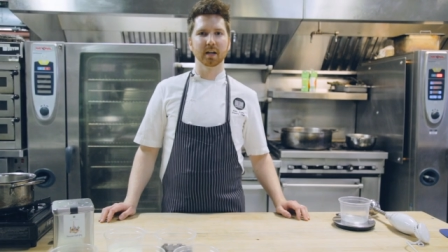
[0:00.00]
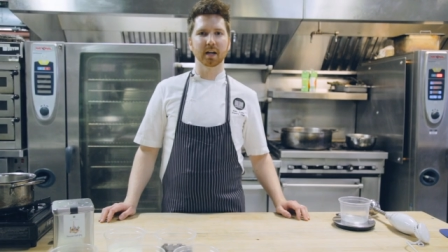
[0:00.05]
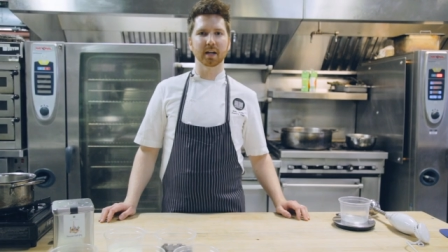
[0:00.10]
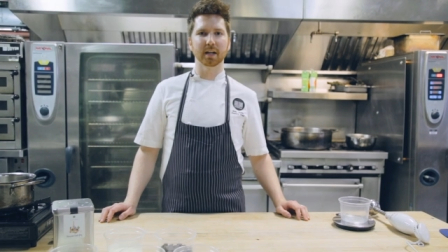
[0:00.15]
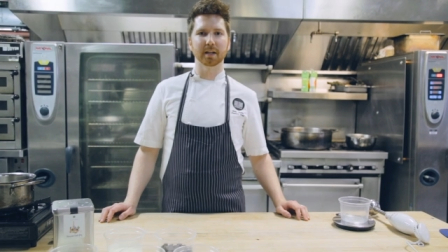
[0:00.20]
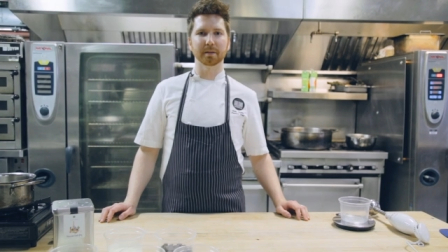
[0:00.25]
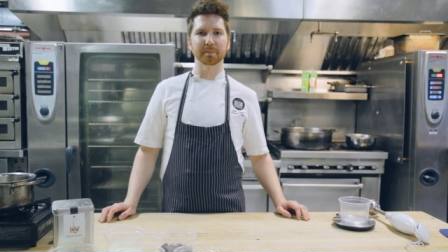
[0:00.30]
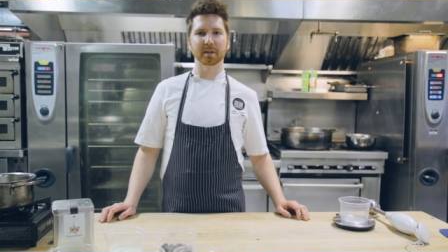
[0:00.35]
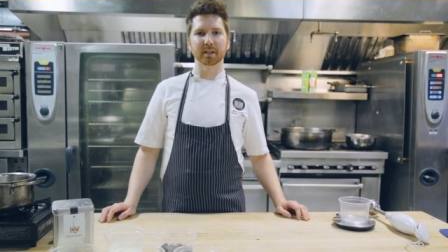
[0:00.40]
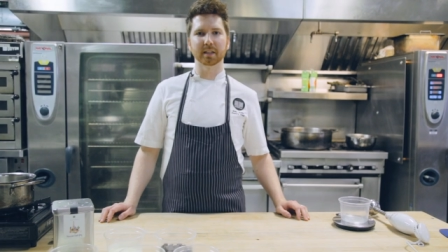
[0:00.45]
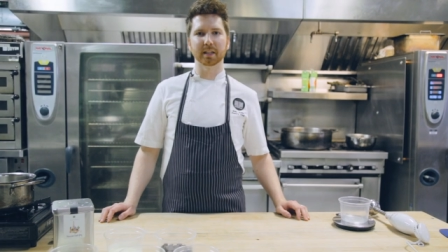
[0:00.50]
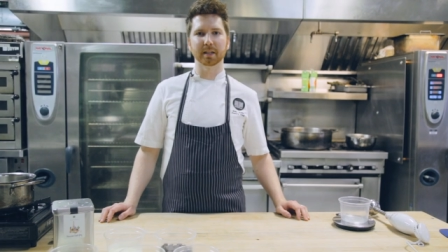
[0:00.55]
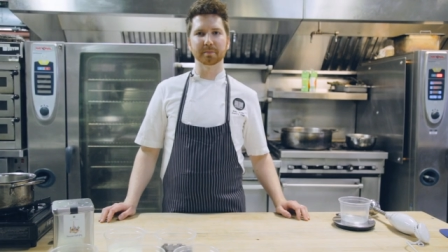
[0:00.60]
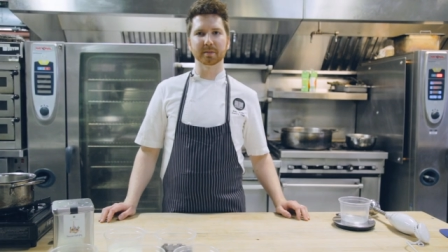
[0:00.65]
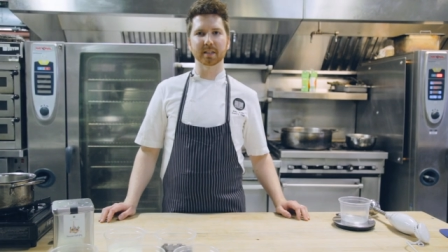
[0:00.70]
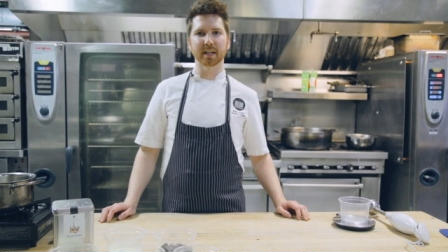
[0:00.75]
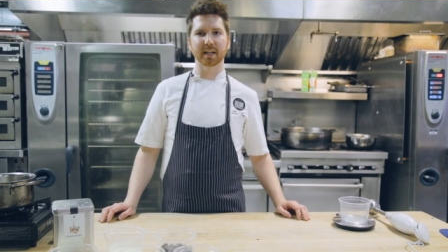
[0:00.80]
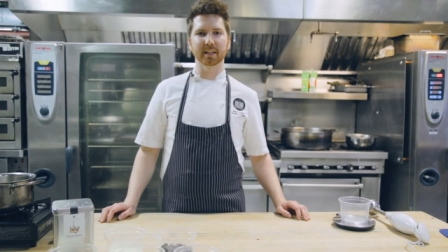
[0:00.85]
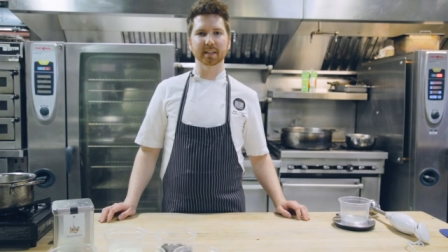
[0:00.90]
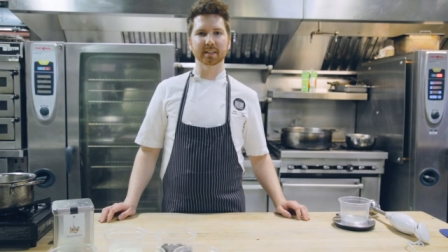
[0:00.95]
Hi, my name's
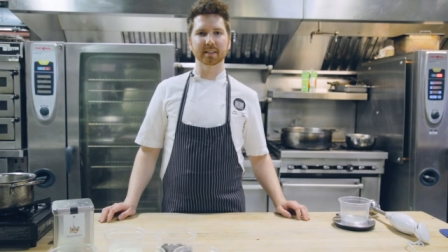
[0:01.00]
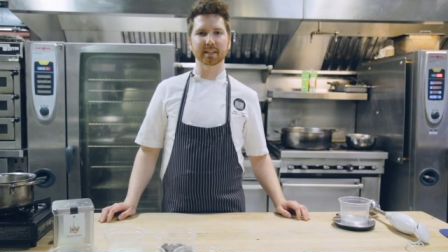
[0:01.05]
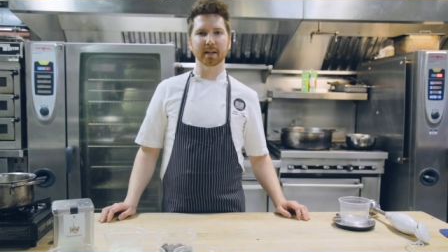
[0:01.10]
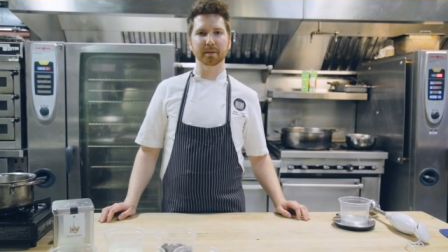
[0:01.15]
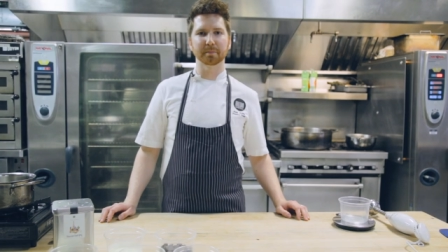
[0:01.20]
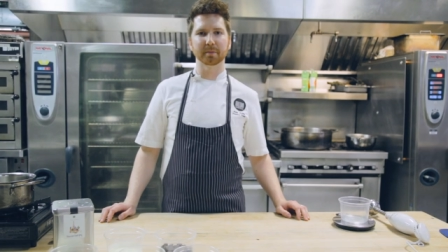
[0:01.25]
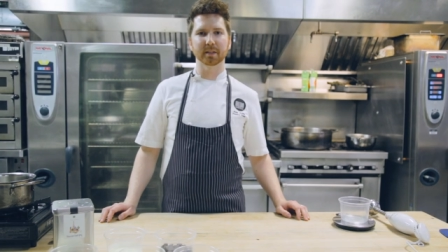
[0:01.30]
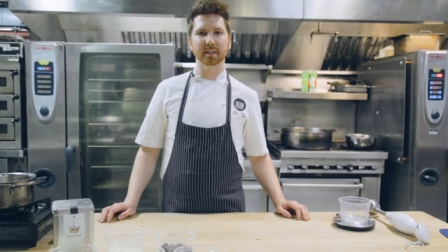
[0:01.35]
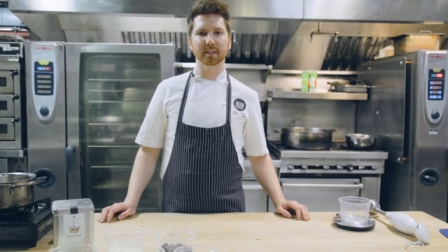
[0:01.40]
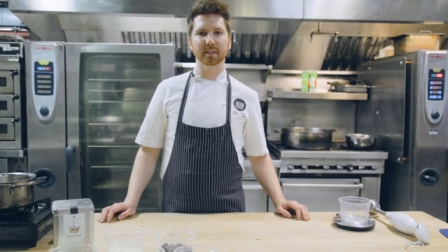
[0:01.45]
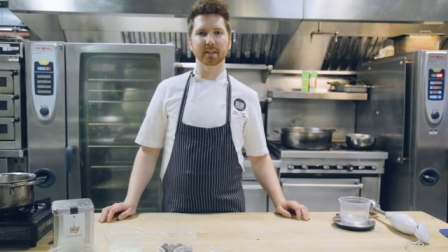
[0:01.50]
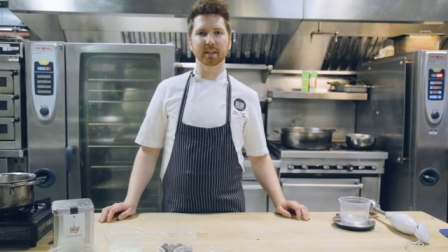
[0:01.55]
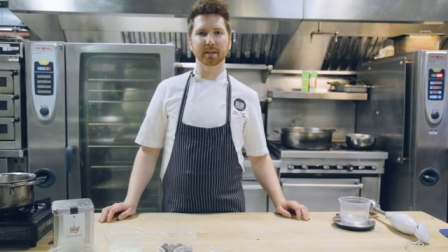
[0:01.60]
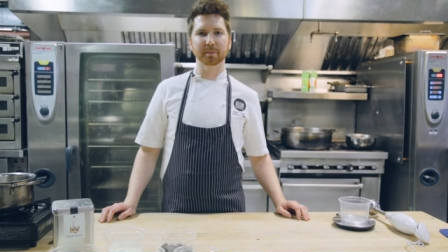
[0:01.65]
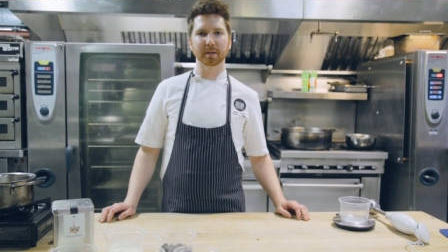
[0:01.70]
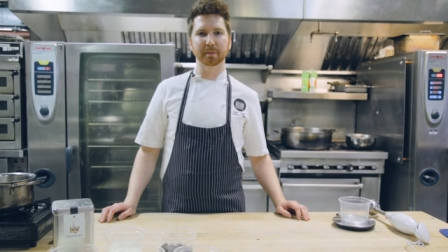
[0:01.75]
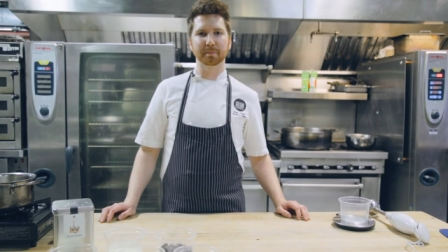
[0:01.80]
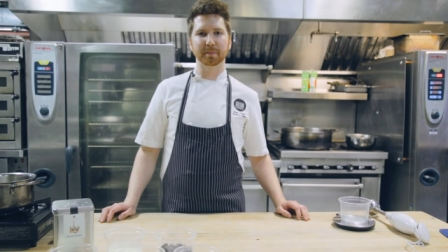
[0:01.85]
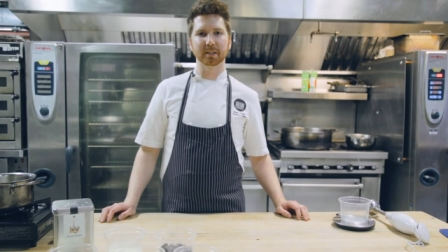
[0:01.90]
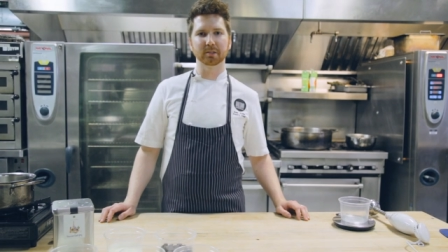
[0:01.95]
Alex Abley and I'm
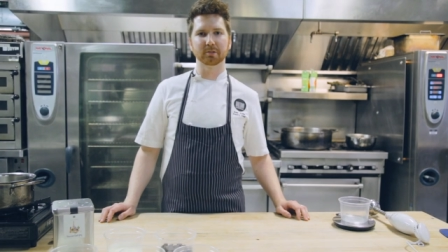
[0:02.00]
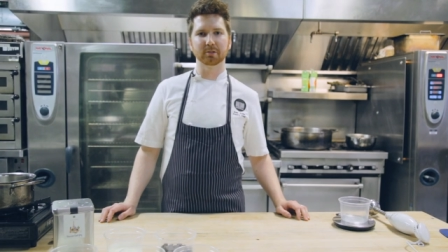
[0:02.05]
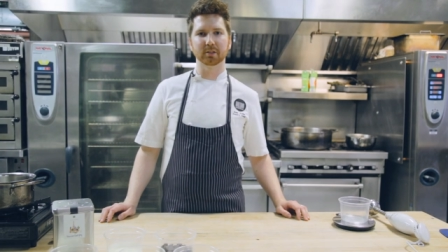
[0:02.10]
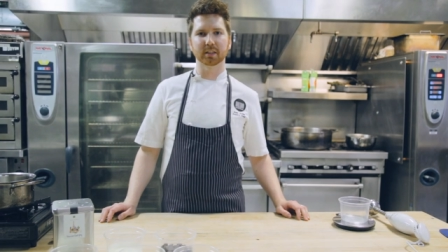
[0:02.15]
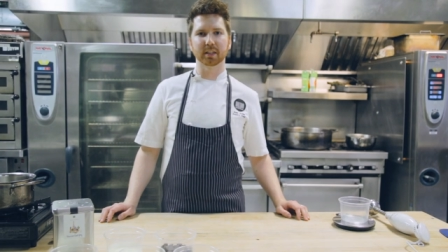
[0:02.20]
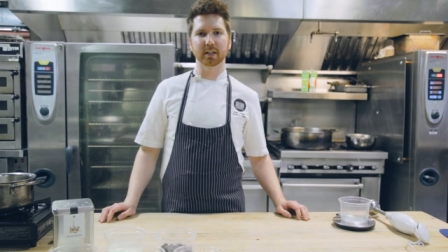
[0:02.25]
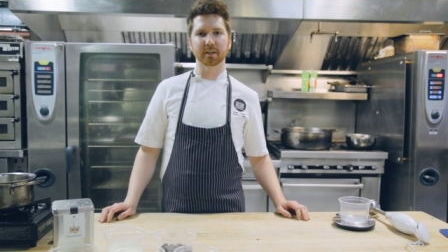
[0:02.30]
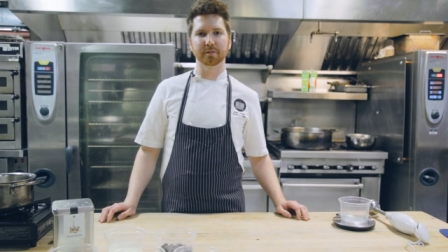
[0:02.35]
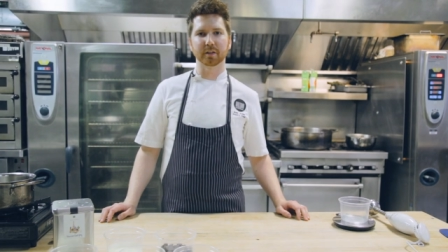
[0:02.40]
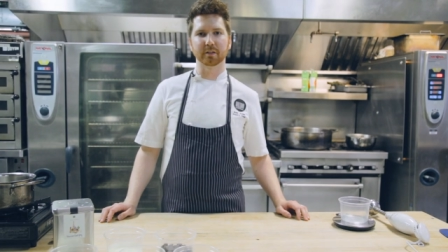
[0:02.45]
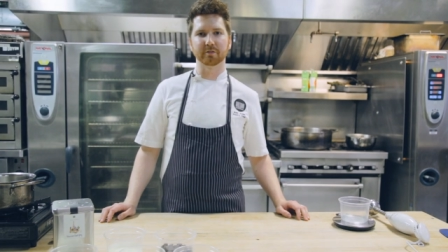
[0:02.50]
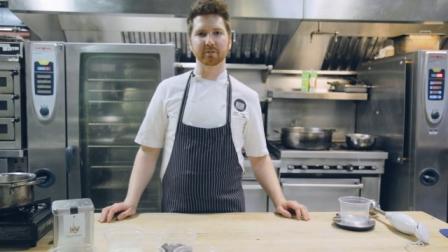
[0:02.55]
the pastry chef at